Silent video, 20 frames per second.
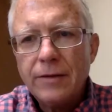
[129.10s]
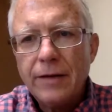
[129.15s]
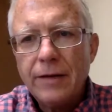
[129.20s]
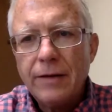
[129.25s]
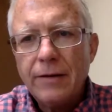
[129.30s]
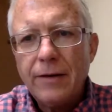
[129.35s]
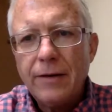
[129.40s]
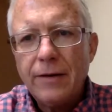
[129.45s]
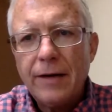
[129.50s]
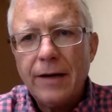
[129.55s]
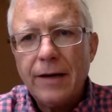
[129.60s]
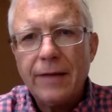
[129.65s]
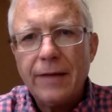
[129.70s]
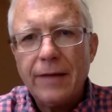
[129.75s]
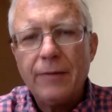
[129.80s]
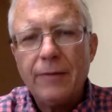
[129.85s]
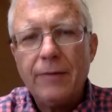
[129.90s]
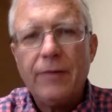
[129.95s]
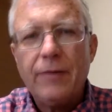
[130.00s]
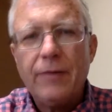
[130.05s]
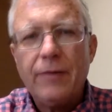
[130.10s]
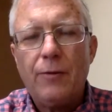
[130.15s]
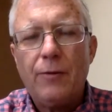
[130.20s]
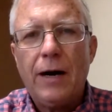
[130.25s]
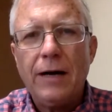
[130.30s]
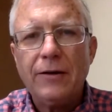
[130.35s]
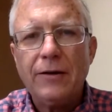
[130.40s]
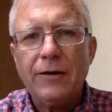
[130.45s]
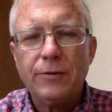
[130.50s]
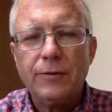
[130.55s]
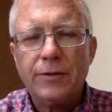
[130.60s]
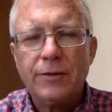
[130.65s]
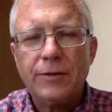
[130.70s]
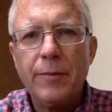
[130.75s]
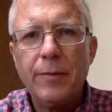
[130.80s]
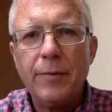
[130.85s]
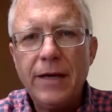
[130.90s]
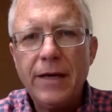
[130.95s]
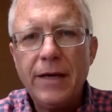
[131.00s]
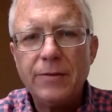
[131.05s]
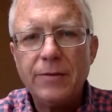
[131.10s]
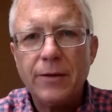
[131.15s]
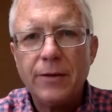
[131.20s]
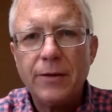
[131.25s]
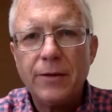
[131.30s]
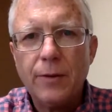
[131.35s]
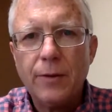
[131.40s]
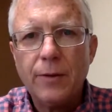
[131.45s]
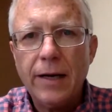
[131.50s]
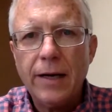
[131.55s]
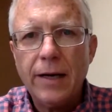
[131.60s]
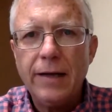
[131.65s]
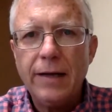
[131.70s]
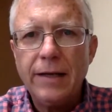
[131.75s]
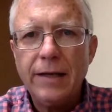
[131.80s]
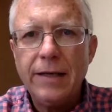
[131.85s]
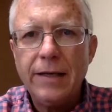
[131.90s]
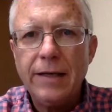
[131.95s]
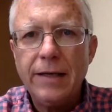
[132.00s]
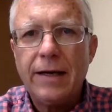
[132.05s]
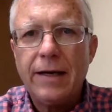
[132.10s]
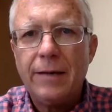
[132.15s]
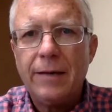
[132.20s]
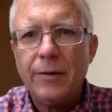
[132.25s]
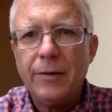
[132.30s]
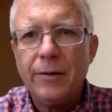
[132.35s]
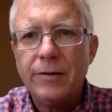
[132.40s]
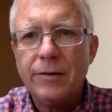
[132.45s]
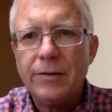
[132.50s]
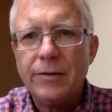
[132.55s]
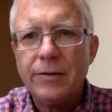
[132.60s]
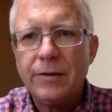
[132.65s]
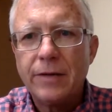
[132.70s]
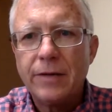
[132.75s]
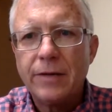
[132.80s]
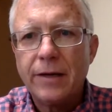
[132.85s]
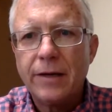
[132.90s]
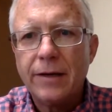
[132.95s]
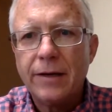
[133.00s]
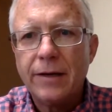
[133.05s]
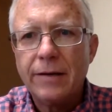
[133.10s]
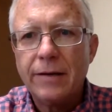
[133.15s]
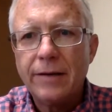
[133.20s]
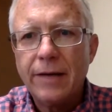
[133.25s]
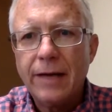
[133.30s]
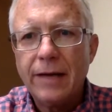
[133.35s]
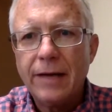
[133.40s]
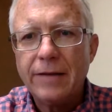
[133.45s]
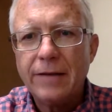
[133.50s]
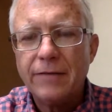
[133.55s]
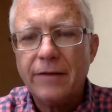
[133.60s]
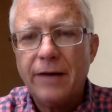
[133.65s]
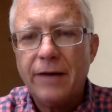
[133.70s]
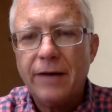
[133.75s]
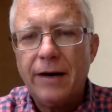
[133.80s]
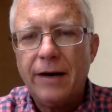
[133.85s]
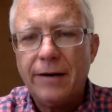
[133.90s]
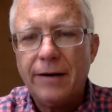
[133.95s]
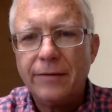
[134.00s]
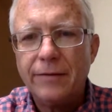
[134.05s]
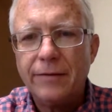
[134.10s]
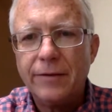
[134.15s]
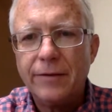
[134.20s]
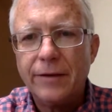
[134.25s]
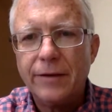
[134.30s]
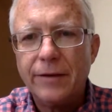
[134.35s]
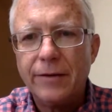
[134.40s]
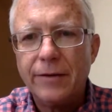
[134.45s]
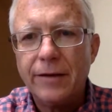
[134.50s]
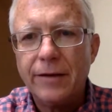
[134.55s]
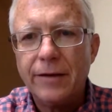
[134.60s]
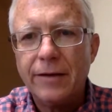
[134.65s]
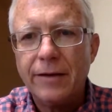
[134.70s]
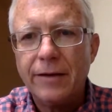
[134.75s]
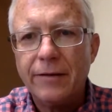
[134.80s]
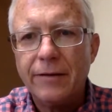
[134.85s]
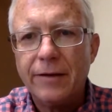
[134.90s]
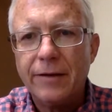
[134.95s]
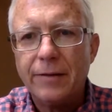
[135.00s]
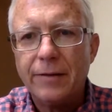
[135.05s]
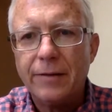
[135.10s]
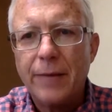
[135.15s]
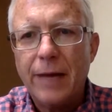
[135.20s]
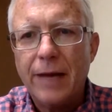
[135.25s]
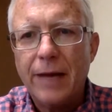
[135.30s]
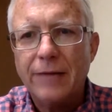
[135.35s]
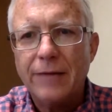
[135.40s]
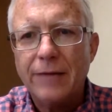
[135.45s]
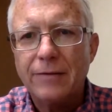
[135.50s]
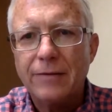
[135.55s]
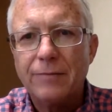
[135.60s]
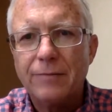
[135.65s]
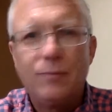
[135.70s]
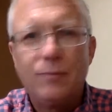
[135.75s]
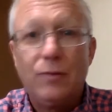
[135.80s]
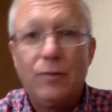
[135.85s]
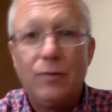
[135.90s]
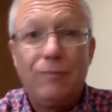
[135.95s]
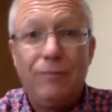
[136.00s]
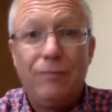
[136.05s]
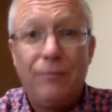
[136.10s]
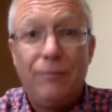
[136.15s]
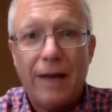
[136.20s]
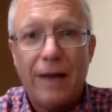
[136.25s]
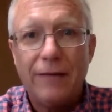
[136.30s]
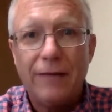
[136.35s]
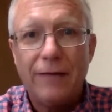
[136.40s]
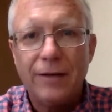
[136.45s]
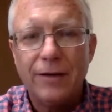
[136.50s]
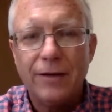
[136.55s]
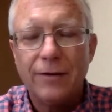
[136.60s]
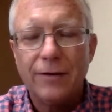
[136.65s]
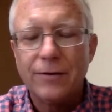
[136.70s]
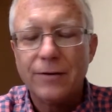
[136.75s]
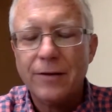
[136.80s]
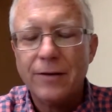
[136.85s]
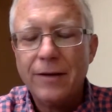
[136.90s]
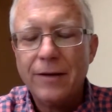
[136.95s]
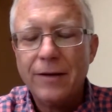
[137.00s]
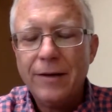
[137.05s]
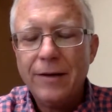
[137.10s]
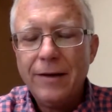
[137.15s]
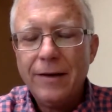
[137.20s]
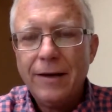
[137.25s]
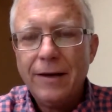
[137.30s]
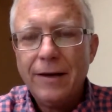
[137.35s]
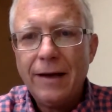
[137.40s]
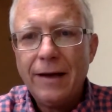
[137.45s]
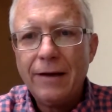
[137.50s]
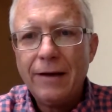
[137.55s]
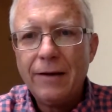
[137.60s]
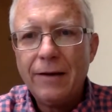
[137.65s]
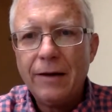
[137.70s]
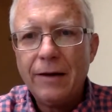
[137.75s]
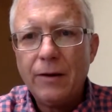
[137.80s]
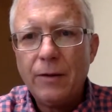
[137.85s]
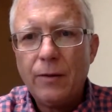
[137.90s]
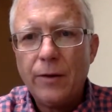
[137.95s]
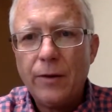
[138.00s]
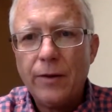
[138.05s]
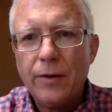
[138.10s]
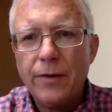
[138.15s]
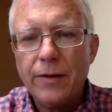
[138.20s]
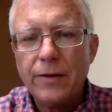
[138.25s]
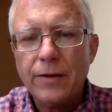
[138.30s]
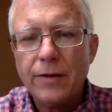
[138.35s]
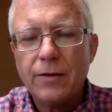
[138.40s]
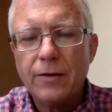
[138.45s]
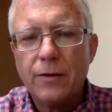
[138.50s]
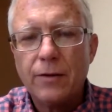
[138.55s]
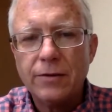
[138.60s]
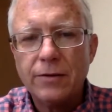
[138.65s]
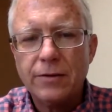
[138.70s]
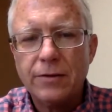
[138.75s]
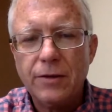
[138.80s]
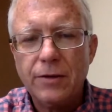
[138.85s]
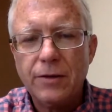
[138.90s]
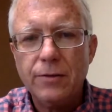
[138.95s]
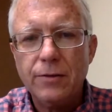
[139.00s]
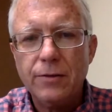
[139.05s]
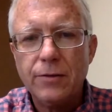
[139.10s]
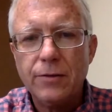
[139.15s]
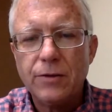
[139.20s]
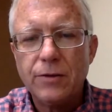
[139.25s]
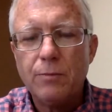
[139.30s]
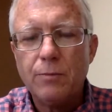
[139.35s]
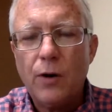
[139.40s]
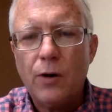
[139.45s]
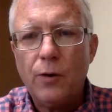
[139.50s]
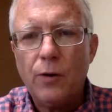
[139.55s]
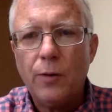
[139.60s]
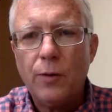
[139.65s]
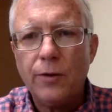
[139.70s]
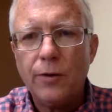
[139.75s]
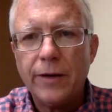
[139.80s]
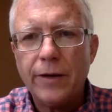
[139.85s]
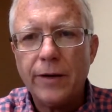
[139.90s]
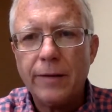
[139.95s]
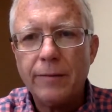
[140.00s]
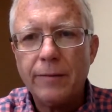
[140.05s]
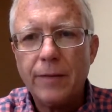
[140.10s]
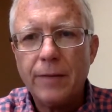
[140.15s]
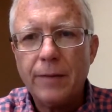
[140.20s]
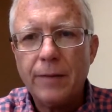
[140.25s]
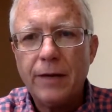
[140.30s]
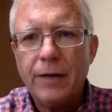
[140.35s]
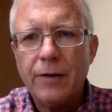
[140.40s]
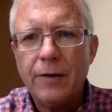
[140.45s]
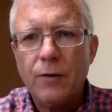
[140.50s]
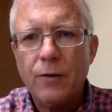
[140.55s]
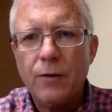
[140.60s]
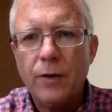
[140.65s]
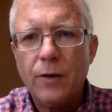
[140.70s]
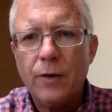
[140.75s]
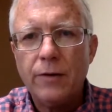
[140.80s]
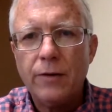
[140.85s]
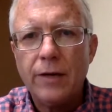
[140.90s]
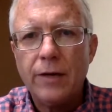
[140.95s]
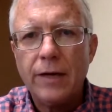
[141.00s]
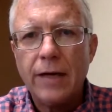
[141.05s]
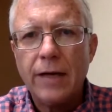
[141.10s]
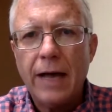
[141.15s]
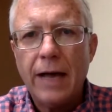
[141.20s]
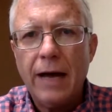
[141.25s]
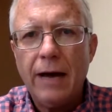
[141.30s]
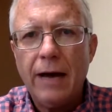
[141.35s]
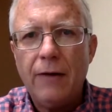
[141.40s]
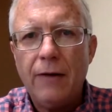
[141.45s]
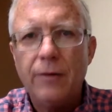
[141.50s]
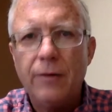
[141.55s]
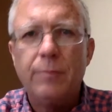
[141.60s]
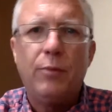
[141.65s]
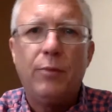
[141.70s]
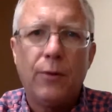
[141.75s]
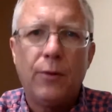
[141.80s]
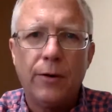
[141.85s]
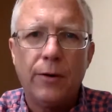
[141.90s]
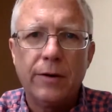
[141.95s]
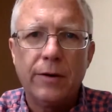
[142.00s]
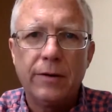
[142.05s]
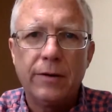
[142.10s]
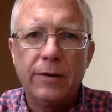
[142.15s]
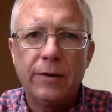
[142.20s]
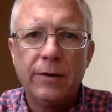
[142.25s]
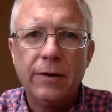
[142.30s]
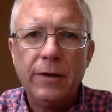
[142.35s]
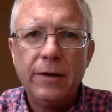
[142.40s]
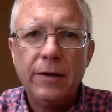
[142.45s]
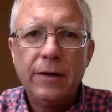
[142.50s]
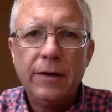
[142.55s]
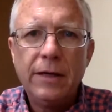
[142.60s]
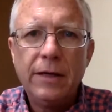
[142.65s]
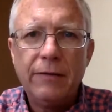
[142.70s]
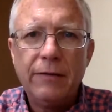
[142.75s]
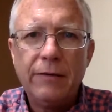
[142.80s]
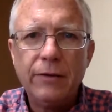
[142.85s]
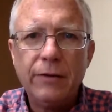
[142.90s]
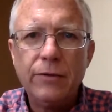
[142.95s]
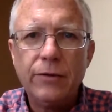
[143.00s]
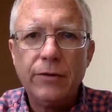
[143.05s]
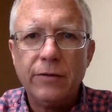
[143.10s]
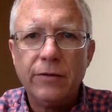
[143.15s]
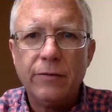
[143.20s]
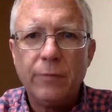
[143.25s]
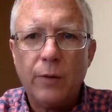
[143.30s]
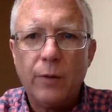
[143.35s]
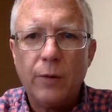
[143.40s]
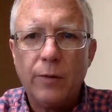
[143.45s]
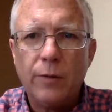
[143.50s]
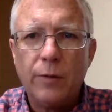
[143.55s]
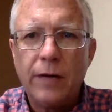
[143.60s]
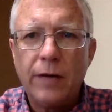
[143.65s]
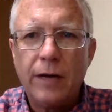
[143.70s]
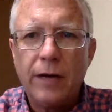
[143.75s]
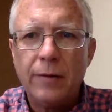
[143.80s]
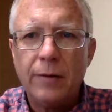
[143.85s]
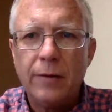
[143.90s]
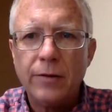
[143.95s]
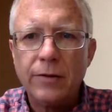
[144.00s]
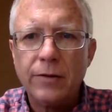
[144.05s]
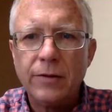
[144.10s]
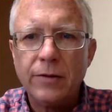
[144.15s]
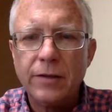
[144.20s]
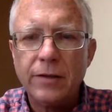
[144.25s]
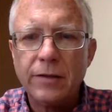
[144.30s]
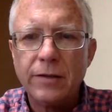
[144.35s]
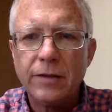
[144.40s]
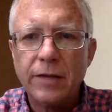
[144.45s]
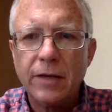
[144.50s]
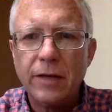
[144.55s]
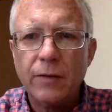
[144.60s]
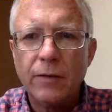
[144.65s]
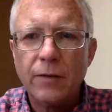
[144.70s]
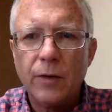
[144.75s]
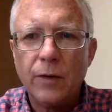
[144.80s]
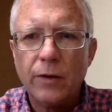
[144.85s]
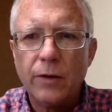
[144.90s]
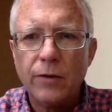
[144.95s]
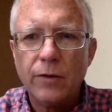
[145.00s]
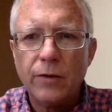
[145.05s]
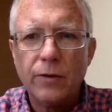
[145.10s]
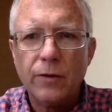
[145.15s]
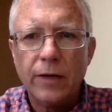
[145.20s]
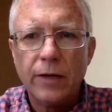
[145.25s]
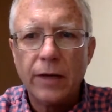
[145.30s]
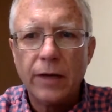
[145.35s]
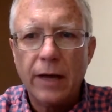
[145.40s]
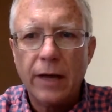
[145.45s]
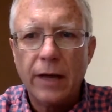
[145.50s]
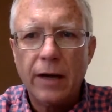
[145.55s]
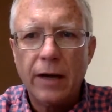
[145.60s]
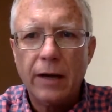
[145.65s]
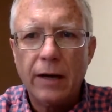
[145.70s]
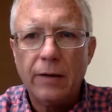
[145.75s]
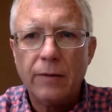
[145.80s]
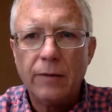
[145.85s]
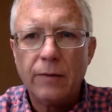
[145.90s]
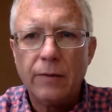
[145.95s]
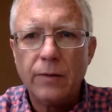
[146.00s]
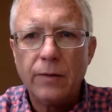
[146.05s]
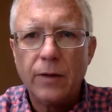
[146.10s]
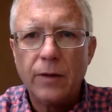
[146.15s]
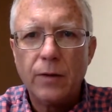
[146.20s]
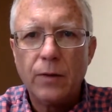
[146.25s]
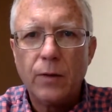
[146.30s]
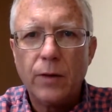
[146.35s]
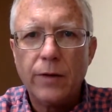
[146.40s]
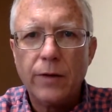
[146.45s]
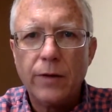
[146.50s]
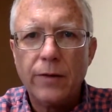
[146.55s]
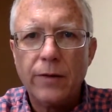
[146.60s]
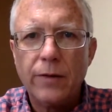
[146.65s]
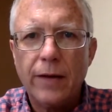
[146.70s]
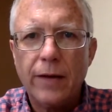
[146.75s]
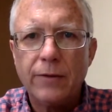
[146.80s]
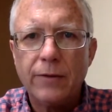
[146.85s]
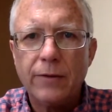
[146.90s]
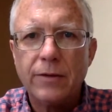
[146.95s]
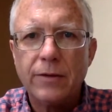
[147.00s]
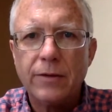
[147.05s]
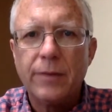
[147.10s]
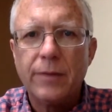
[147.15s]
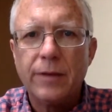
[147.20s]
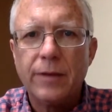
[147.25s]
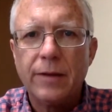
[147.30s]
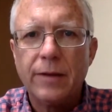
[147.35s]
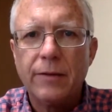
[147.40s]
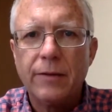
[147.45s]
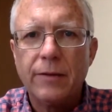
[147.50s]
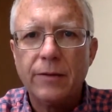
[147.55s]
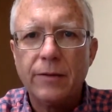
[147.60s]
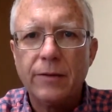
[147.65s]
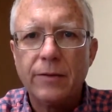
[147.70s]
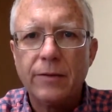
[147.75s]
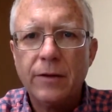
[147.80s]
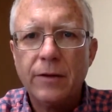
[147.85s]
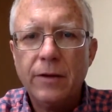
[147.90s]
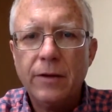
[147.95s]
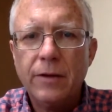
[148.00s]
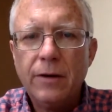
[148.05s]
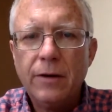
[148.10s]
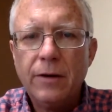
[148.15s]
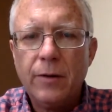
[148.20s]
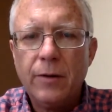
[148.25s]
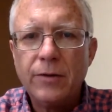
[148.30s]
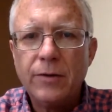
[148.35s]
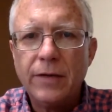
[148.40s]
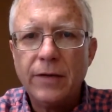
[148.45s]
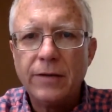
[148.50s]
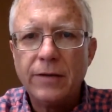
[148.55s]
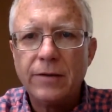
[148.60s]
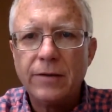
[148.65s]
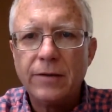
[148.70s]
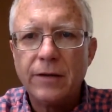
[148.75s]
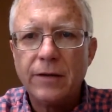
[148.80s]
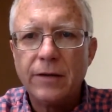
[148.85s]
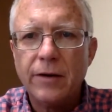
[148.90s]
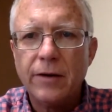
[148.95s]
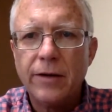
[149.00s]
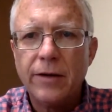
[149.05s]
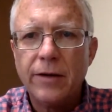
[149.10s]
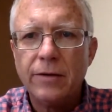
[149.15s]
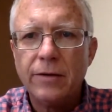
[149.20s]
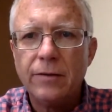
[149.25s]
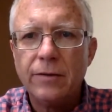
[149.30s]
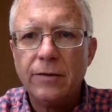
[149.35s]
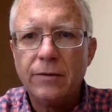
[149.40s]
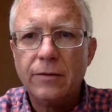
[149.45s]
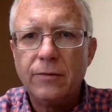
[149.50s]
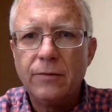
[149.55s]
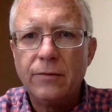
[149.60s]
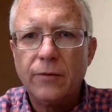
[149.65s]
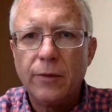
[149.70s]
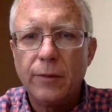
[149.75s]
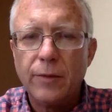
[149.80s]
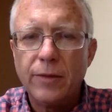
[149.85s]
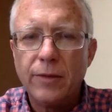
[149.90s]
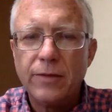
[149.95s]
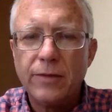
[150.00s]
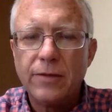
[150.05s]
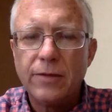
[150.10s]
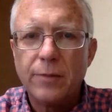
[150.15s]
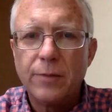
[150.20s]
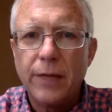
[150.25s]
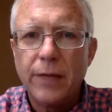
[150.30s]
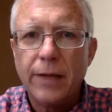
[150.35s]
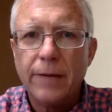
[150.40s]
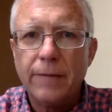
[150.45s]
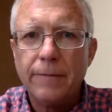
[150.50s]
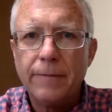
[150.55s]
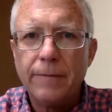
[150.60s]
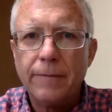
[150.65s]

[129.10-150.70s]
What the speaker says: now I think we've all watched with some amazement the way e-commerce has evolved, even in the past 5 years. And one of the things, of course, that's huge is mobile, and I'm kind of wondering how important the evolution of mobile commerce is in what you're doing. Whether that was something that was almost necessary for your business plan.